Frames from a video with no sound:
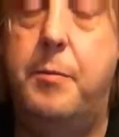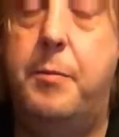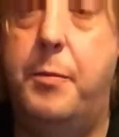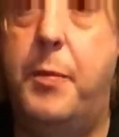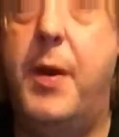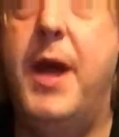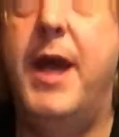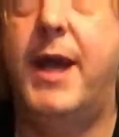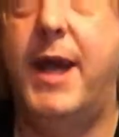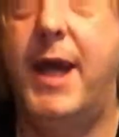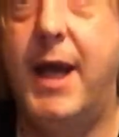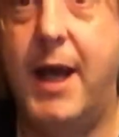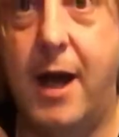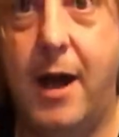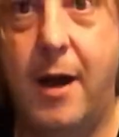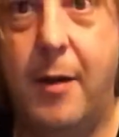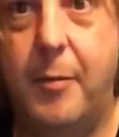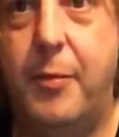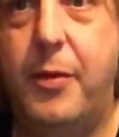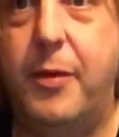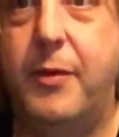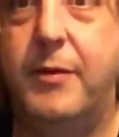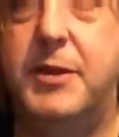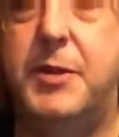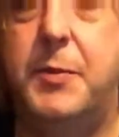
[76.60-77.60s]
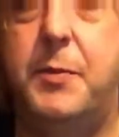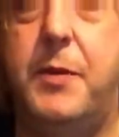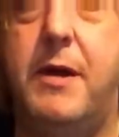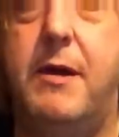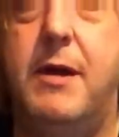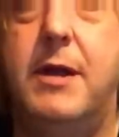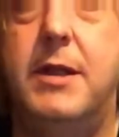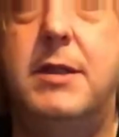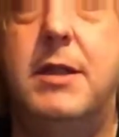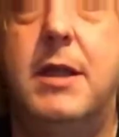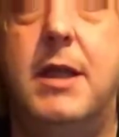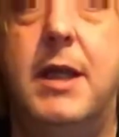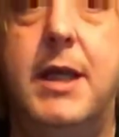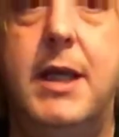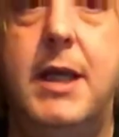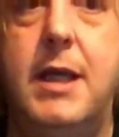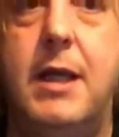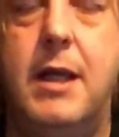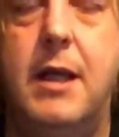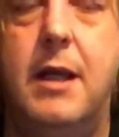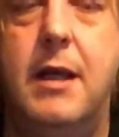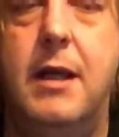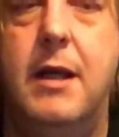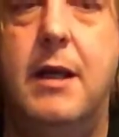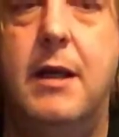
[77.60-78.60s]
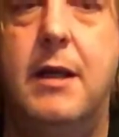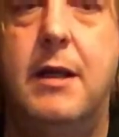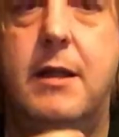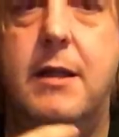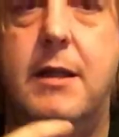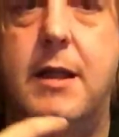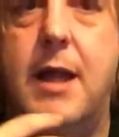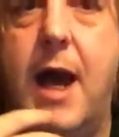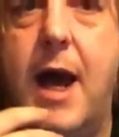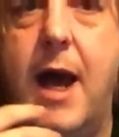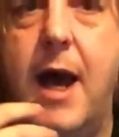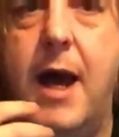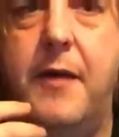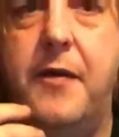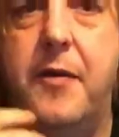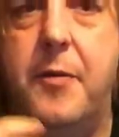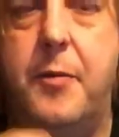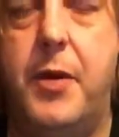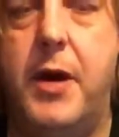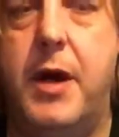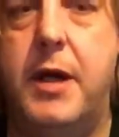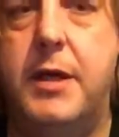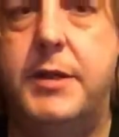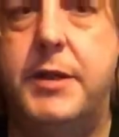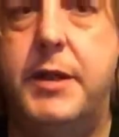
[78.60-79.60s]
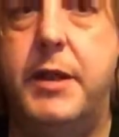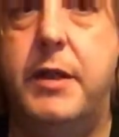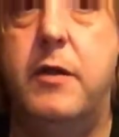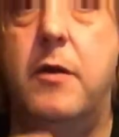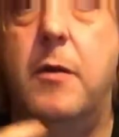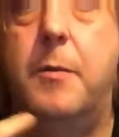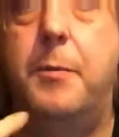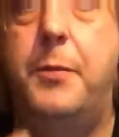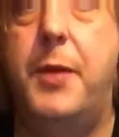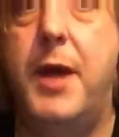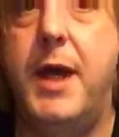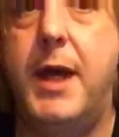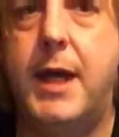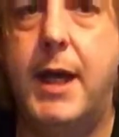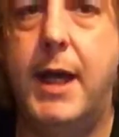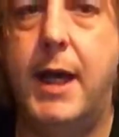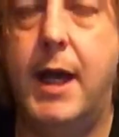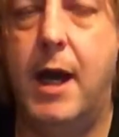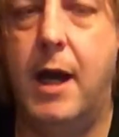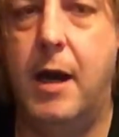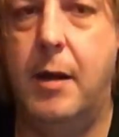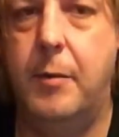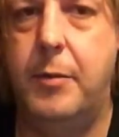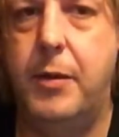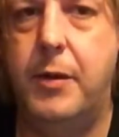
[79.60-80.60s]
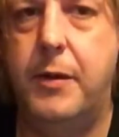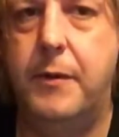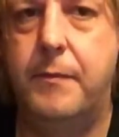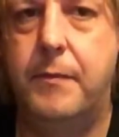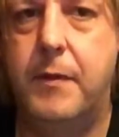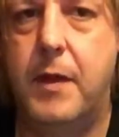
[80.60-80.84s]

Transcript: picking up, spiritually, that the person that you're picking up,